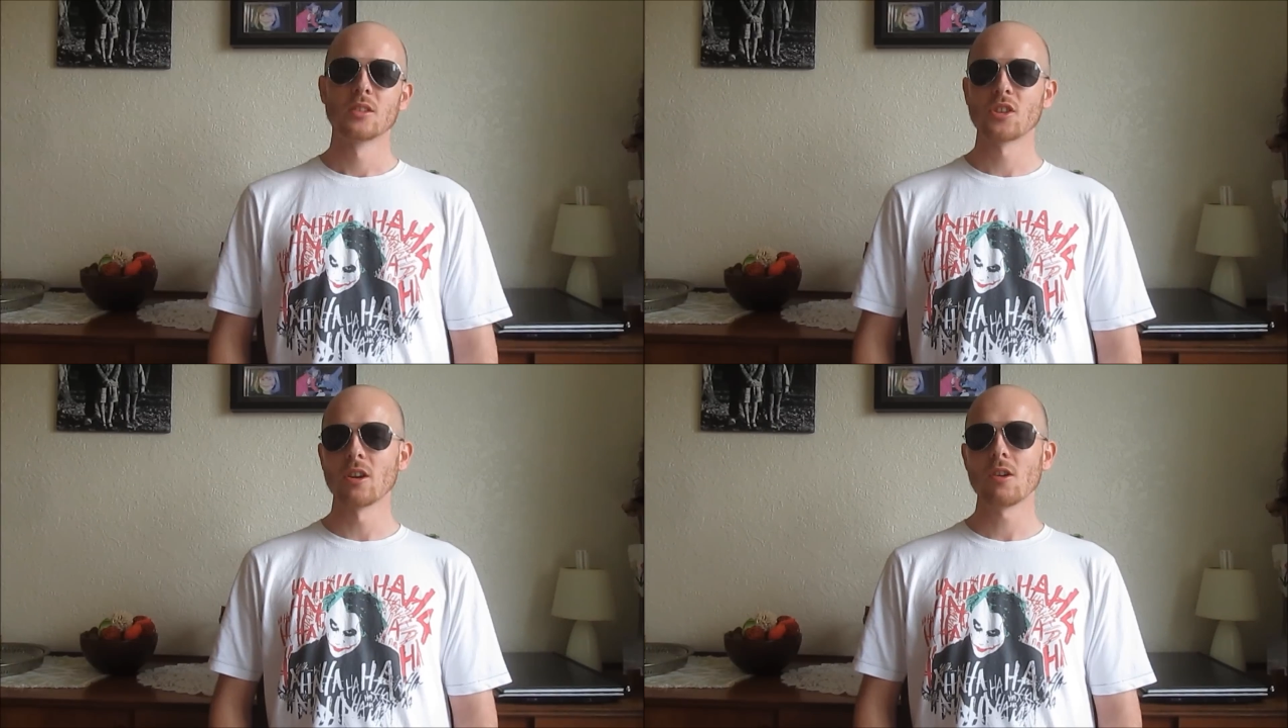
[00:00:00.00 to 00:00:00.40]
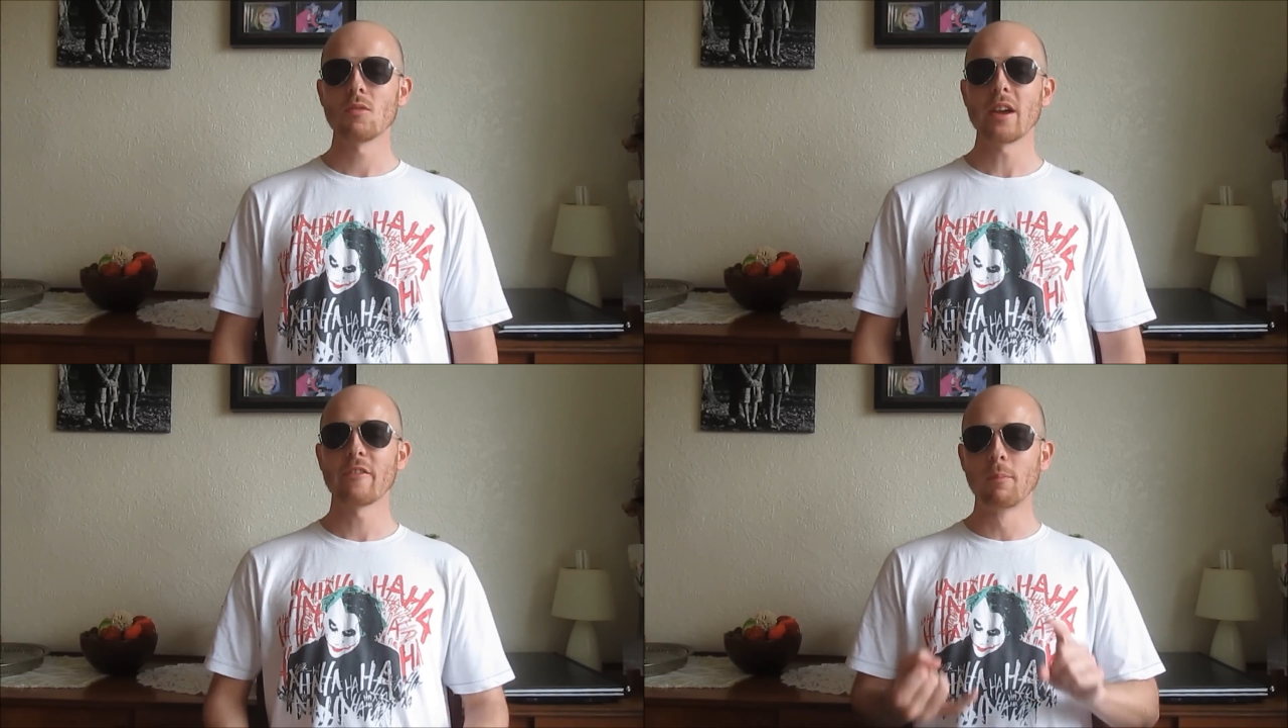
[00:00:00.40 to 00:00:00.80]
So,
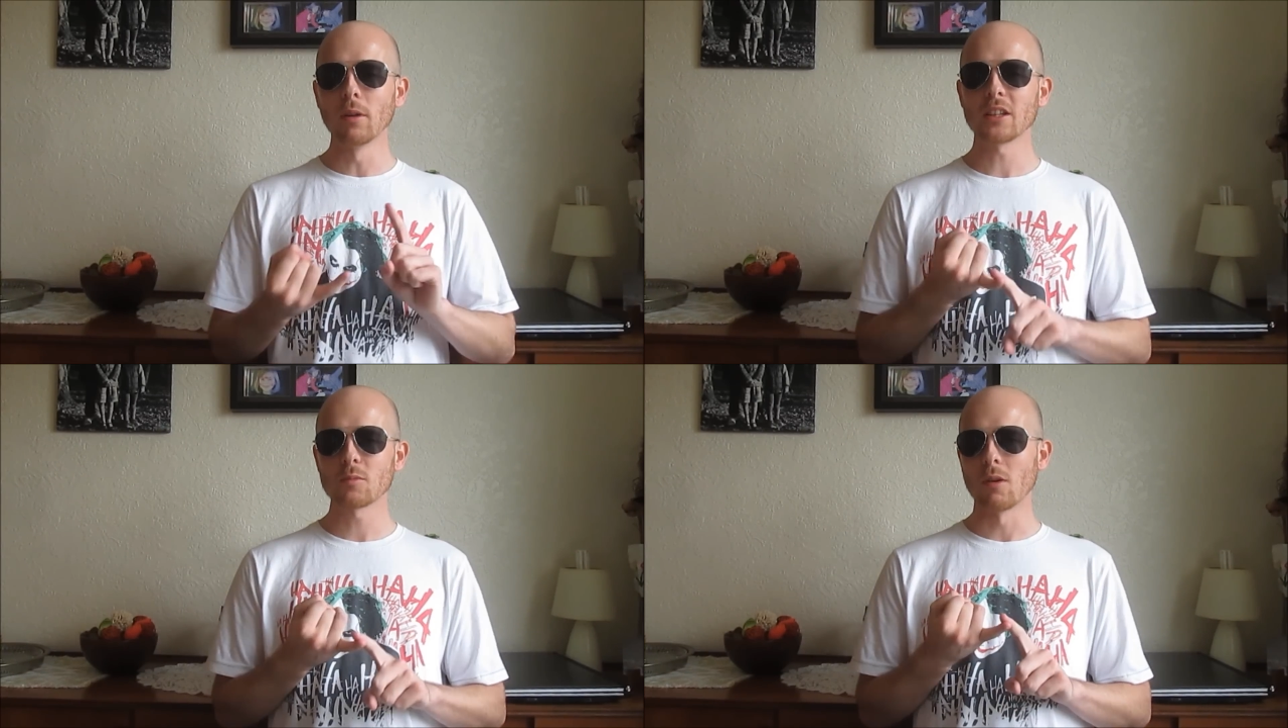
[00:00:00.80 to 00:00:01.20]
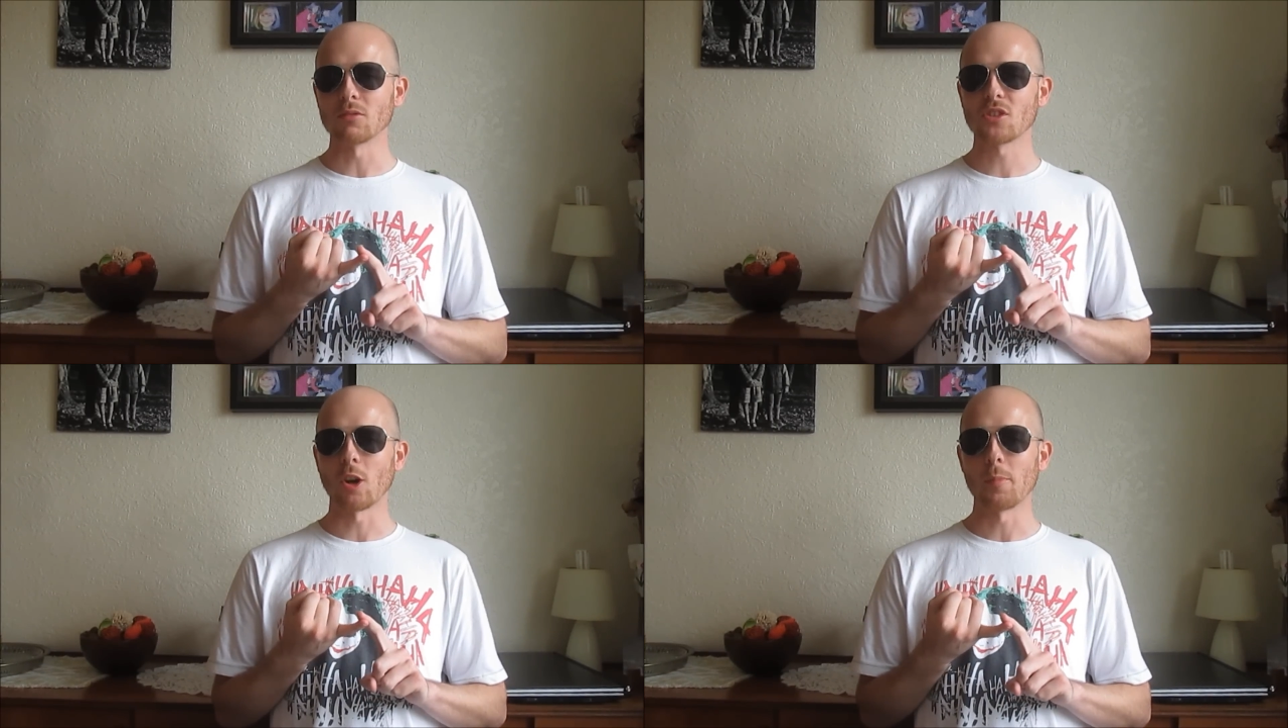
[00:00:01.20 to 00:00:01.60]
if bullets won't
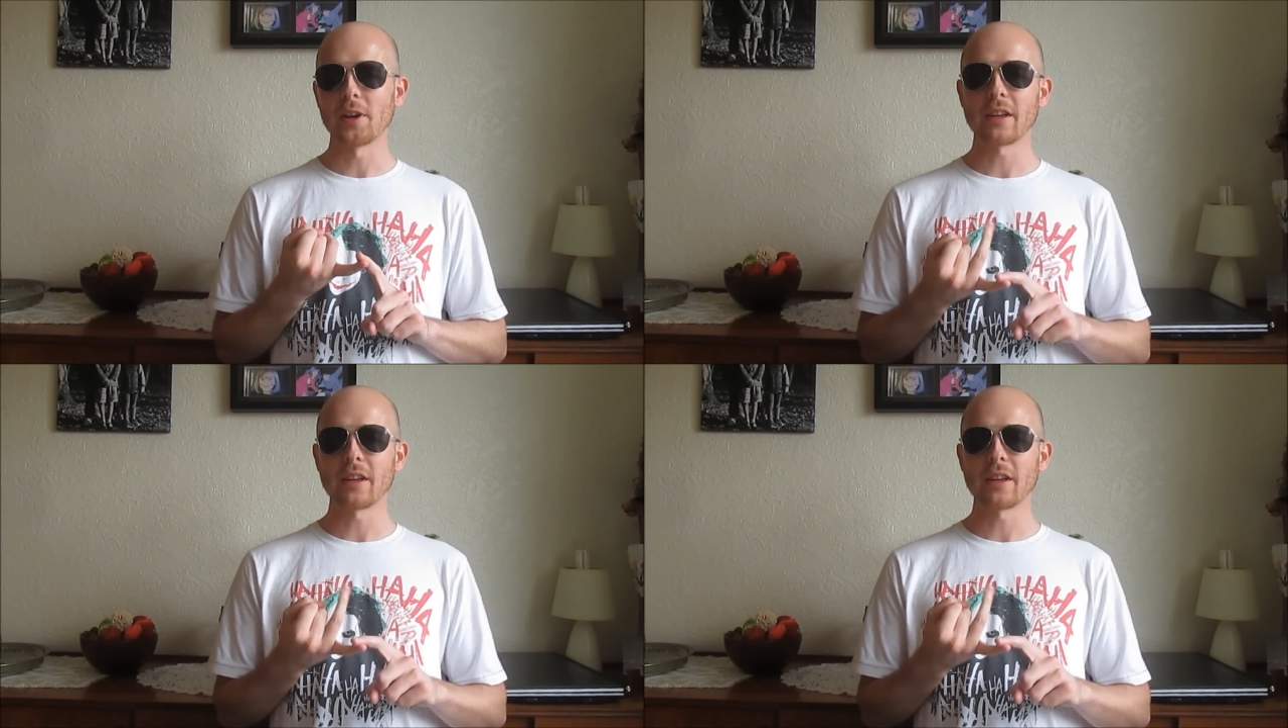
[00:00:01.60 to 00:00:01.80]
stop it,